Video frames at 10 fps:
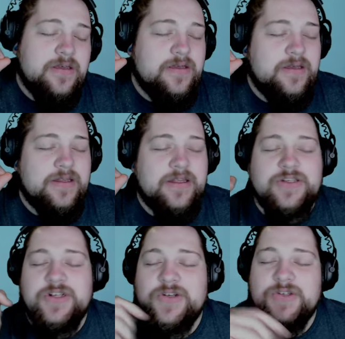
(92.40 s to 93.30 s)
it, it
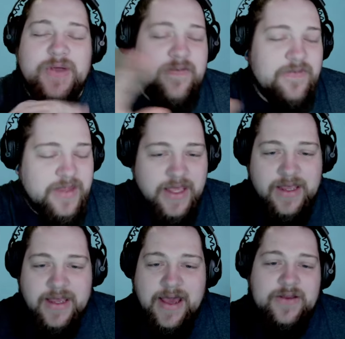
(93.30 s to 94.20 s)
shows you
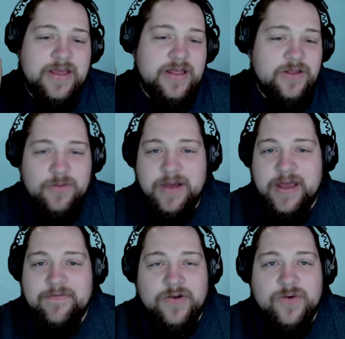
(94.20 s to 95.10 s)
everything how to get
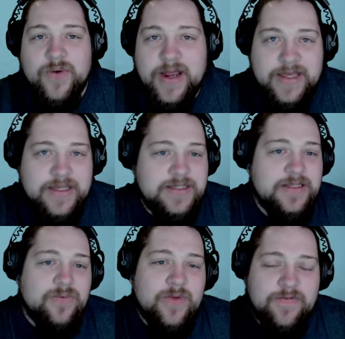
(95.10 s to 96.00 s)
Lumite for credits
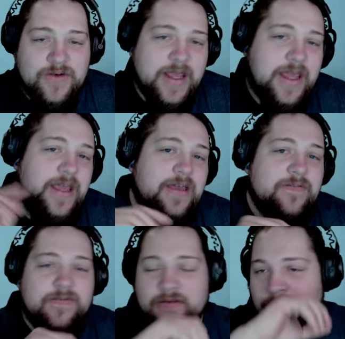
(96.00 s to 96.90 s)
in the River
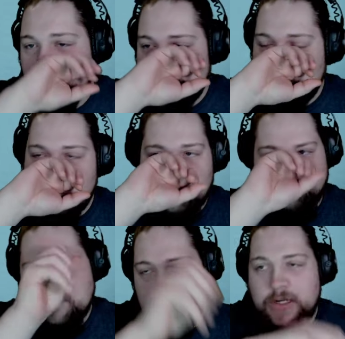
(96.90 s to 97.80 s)
Cave,
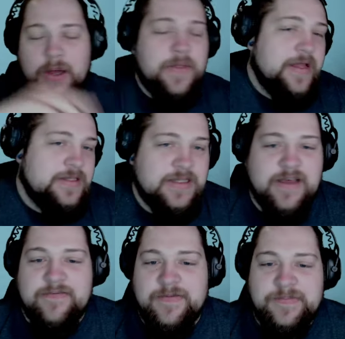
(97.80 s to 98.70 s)
all that
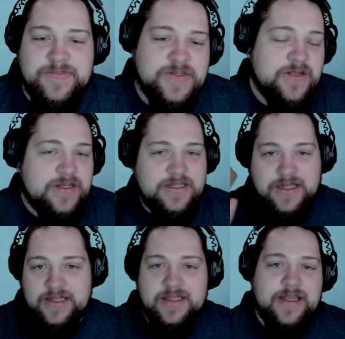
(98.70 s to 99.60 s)
stuff. So just
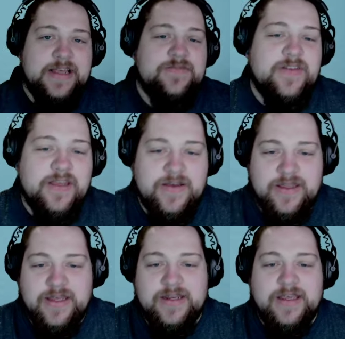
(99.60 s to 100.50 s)
click the last video
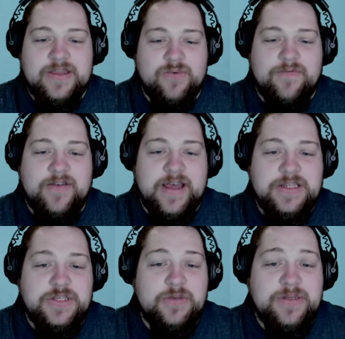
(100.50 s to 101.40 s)
and then get the
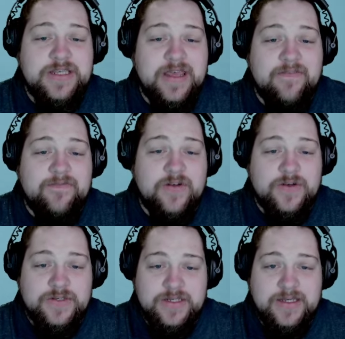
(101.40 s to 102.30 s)
refined scuba tank
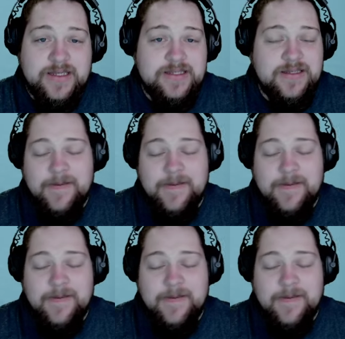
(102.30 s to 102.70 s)
first because